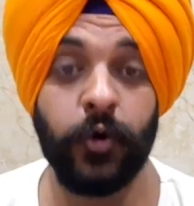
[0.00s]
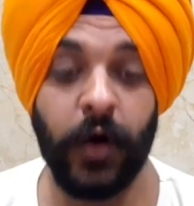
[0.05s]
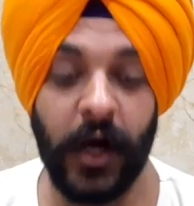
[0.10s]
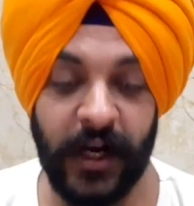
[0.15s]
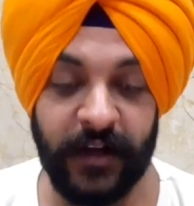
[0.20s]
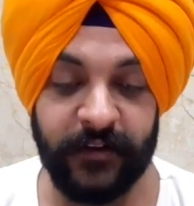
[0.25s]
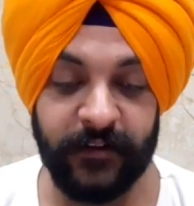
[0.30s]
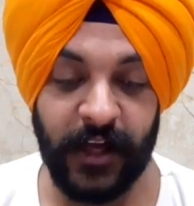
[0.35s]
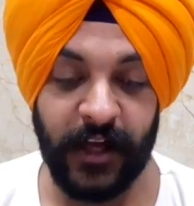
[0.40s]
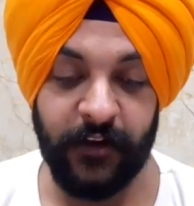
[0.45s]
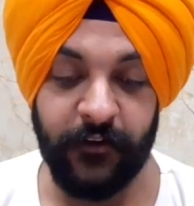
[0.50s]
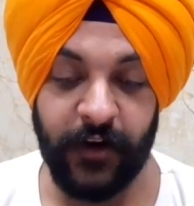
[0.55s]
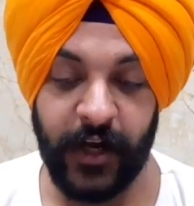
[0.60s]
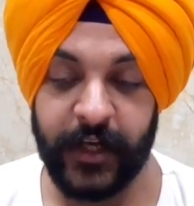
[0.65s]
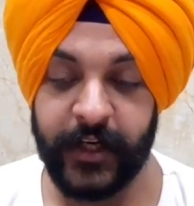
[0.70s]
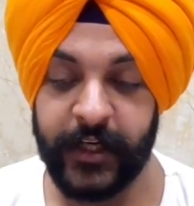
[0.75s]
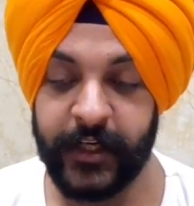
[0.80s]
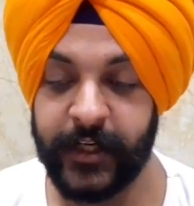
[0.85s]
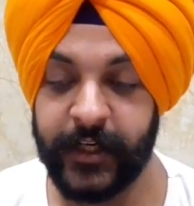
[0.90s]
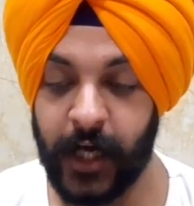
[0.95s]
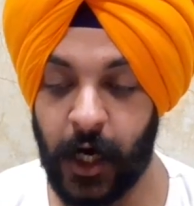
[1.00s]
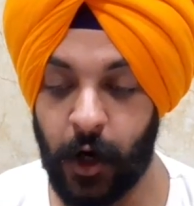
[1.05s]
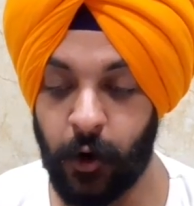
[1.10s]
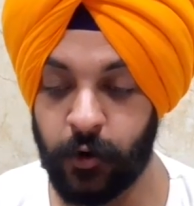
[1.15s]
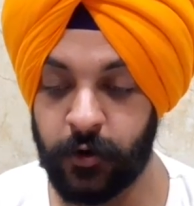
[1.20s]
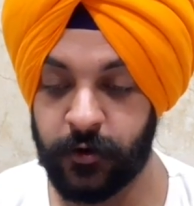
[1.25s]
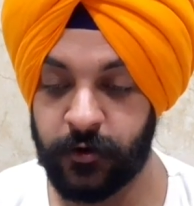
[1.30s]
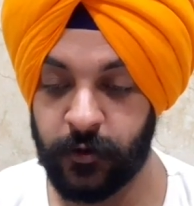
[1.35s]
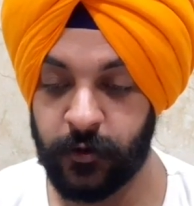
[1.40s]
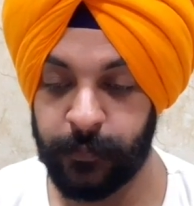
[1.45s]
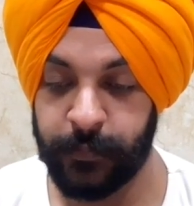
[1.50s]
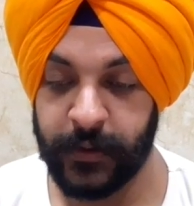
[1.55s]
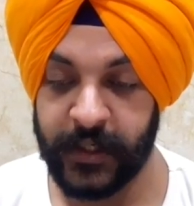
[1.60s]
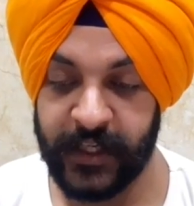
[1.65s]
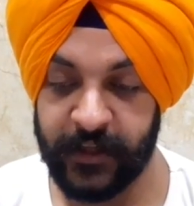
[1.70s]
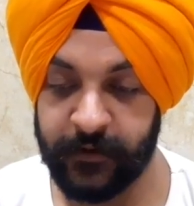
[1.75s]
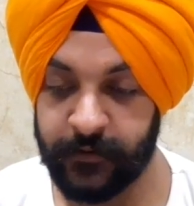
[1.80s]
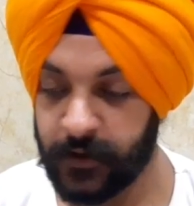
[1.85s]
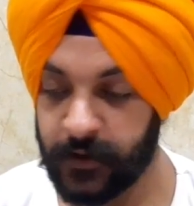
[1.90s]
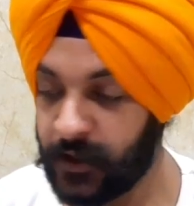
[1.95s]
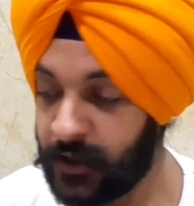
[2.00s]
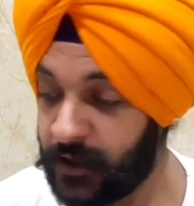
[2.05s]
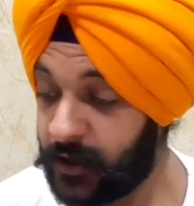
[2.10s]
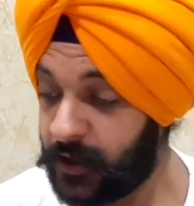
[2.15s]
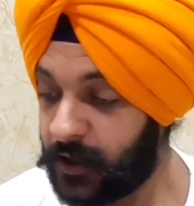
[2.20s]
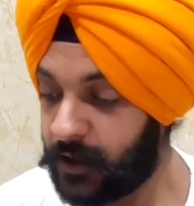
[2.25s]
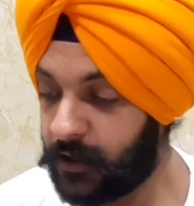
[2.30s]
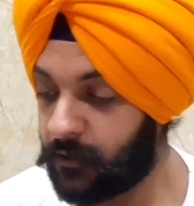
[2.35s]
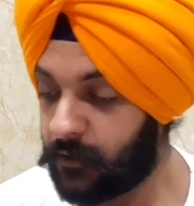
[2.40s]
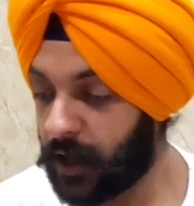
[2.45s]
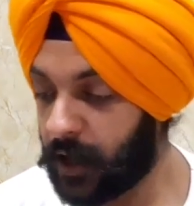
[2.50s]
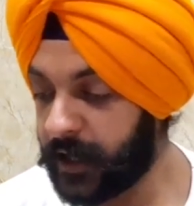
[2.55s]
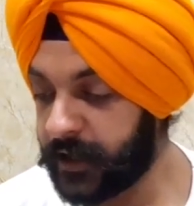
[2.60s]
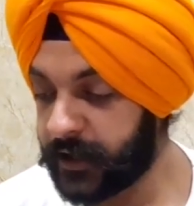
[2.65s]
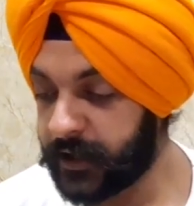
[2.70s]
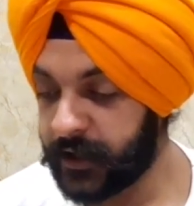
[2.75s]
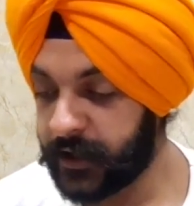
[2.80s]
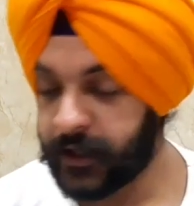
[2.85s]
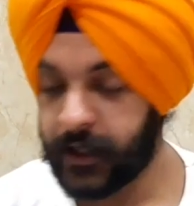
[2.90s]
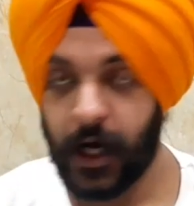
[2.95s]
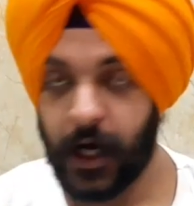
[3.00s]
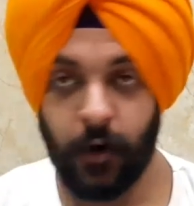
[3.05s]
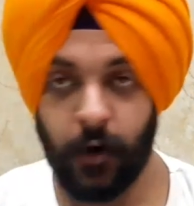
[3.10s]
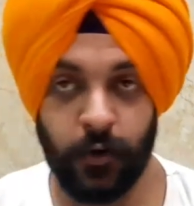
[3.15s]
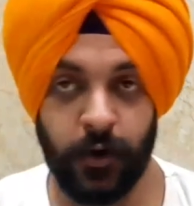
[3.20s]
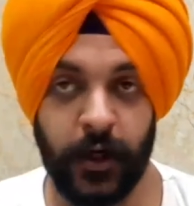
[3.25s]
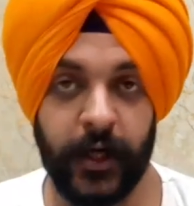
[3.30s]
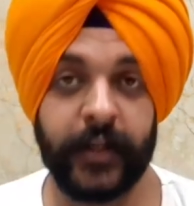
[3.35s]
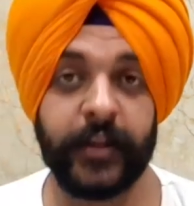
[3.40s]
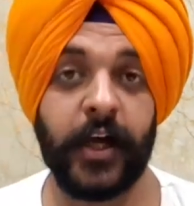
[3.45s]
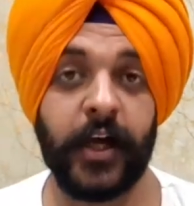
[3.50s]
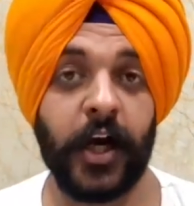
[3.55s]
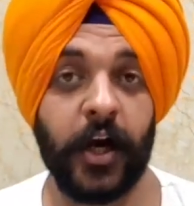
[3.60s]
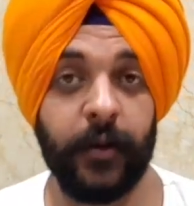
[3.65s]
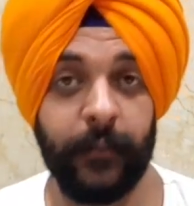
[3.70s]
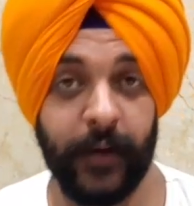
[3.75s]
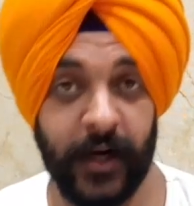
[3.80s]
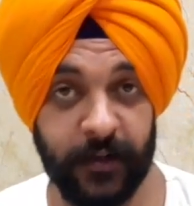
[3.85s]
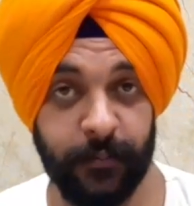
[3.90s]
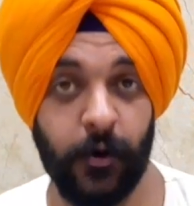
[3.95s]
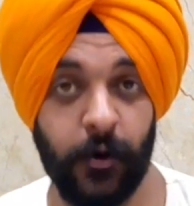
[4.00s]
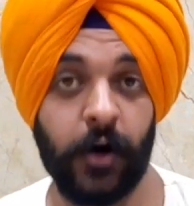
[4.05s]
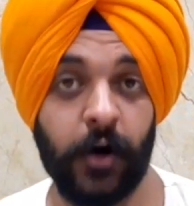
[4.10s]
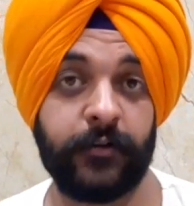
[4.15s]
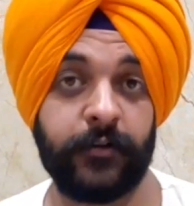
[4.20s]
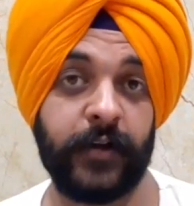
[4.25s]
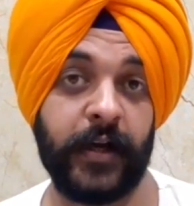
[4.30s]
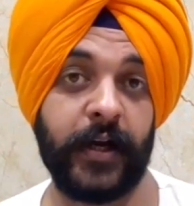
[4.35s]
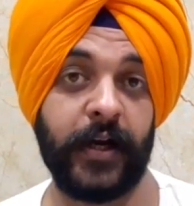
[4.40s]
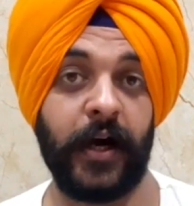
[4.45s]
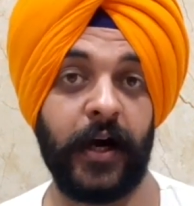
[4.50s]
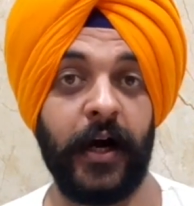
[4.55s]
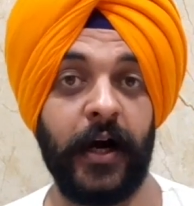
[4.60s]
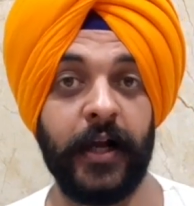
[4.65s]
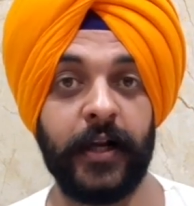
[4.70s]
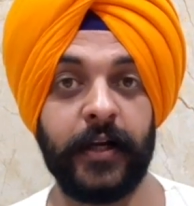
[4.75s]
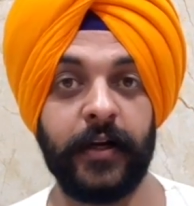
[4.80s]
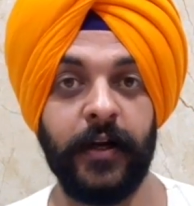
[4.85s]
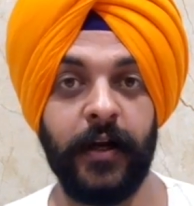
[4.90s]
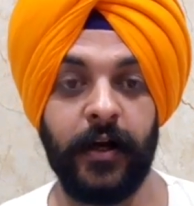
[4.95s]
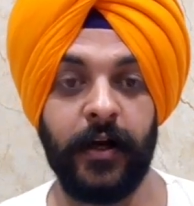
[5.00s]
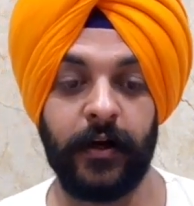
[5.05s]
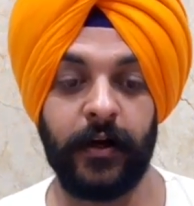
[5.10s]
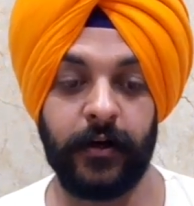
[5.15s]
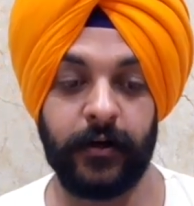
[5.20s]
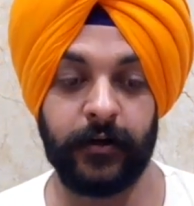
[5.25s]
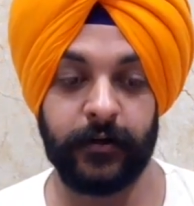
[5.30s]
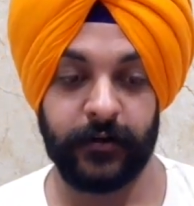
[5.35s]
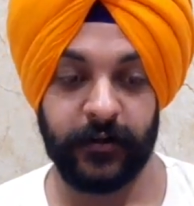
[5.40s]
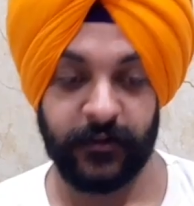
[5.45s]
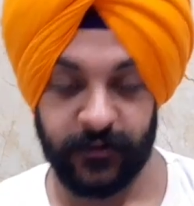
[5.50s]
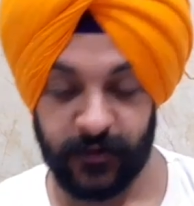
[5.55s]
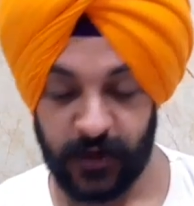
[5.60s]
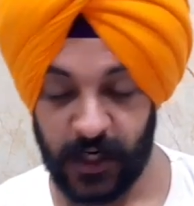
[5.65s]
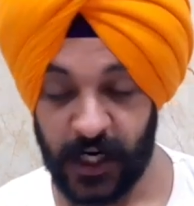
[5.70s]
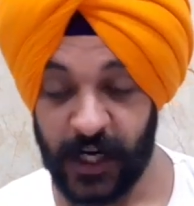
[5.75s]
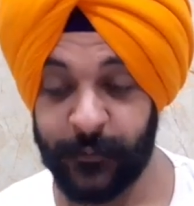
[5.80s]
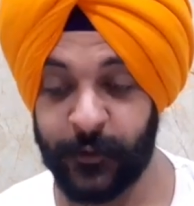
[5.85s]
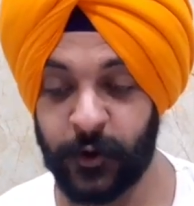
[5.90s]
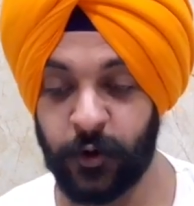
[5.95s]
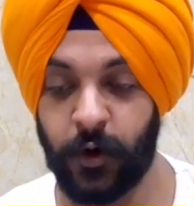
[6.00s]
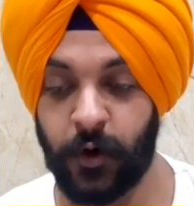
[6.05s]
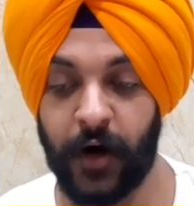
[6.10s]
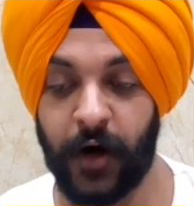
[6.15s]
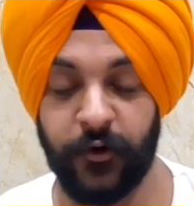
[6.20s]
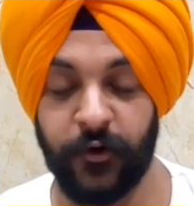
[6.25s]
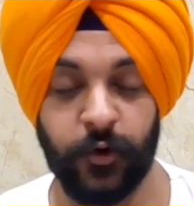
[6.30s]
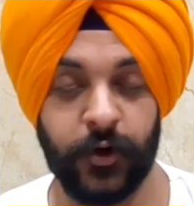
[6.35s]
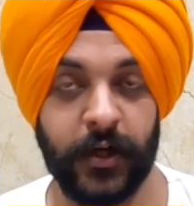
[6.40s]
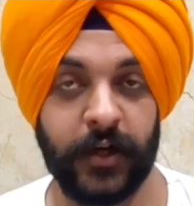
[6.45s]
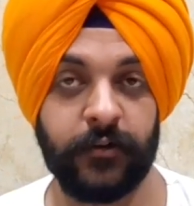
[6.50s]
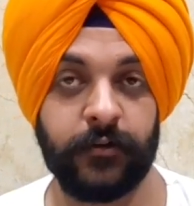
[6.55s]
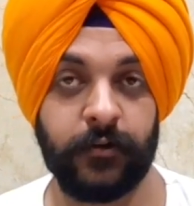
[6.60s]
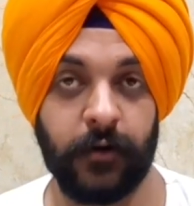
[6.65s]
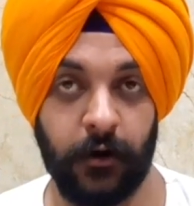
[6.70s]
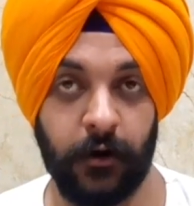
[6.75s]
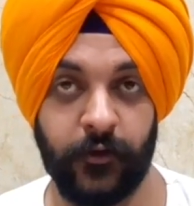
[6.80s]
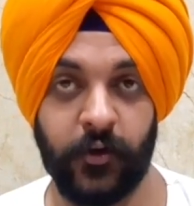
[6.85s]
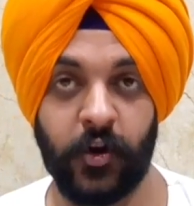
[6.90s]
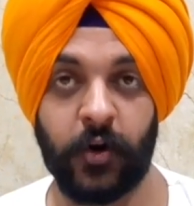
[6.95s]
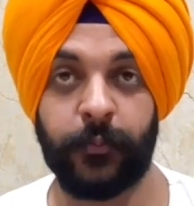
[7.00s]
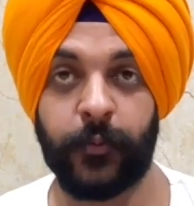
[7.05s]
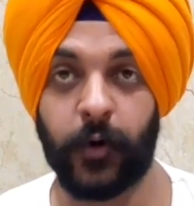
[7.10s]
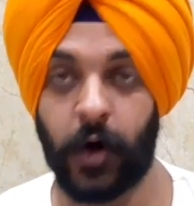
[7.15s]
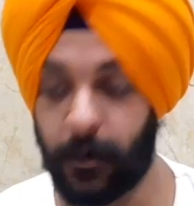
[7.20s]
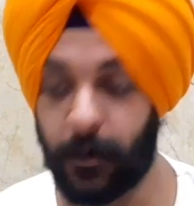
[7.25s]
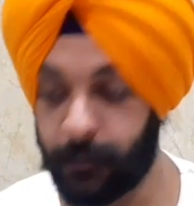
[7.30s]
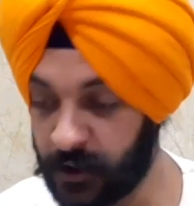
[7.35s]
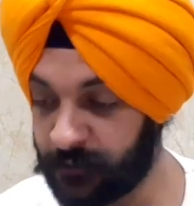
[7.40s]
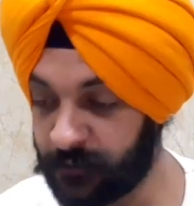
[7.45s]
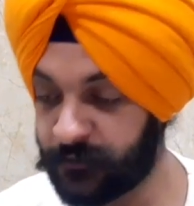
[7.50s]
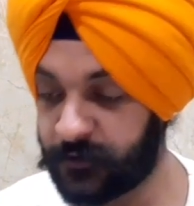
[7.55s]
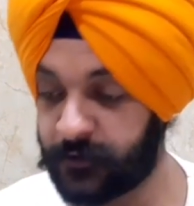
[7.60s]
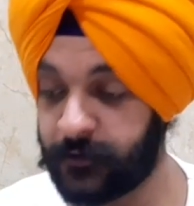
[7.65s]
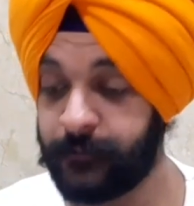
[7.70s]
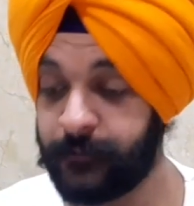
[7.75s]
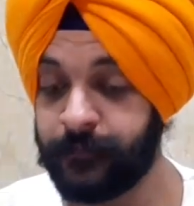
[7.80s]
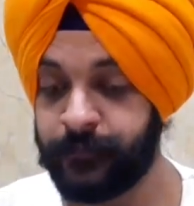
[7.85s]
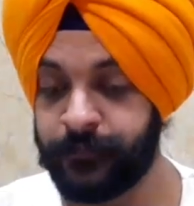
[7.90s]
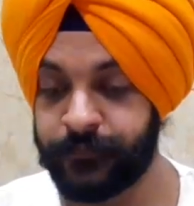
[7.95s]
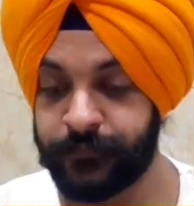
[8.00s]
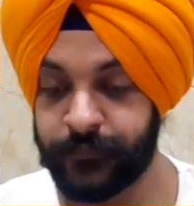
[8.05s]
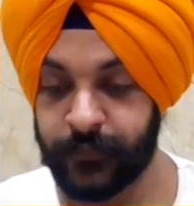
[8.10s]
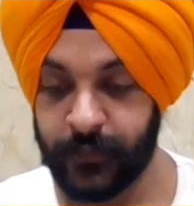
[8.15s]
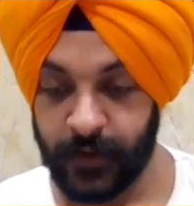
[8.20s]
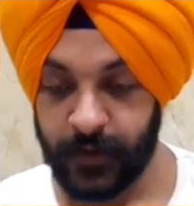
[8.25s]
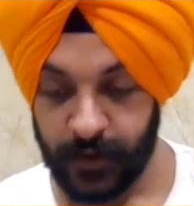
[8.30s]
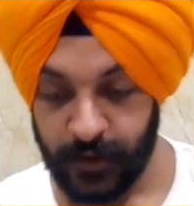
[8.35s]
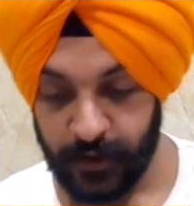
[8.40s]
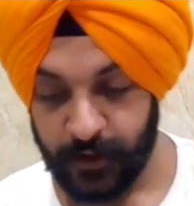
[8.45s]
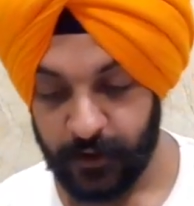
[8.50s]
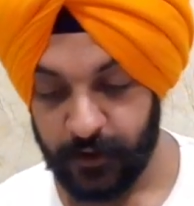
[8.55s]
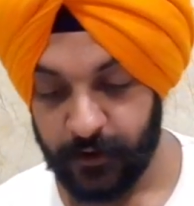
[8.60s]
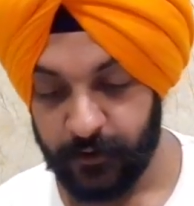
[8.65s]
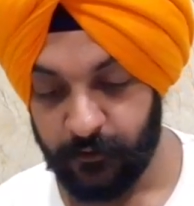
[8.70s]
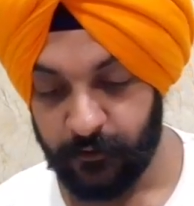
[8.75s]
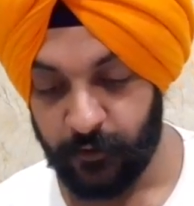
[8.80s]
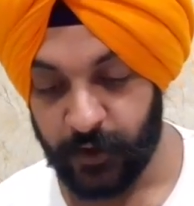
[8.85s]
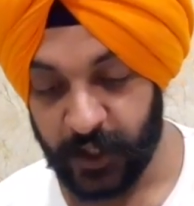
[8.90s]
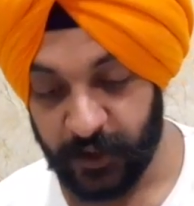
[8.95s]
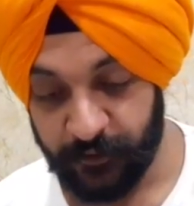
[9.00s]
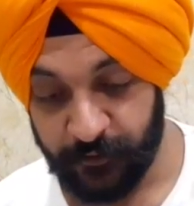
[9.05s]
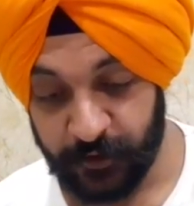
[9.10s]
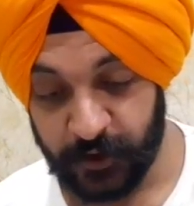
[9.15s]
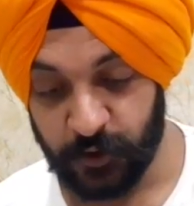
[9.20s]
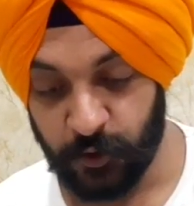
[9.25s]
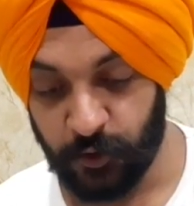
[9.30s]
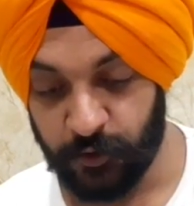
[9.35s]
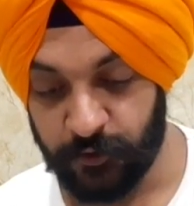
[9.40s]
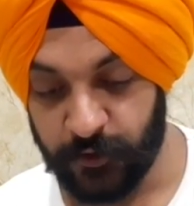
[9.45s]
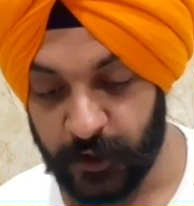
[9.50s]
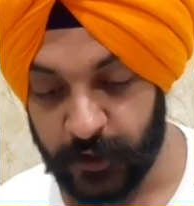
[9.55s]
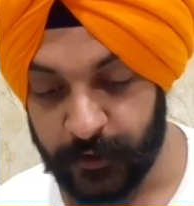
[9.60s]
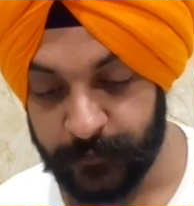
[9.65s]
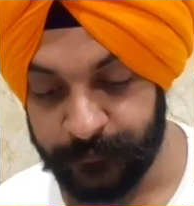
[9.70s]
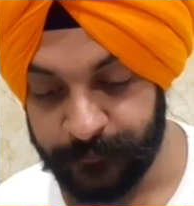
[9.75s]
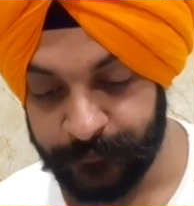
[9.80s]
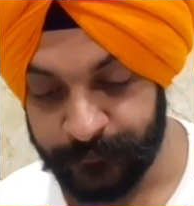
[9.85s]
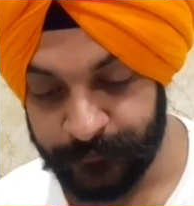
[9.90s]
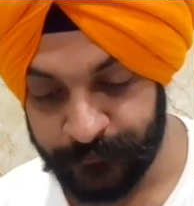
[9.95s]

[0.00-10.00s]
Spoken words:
guys have any doubts, so please write it down in the comment box, and I'll describe you how you can solve your problems, whatever those are.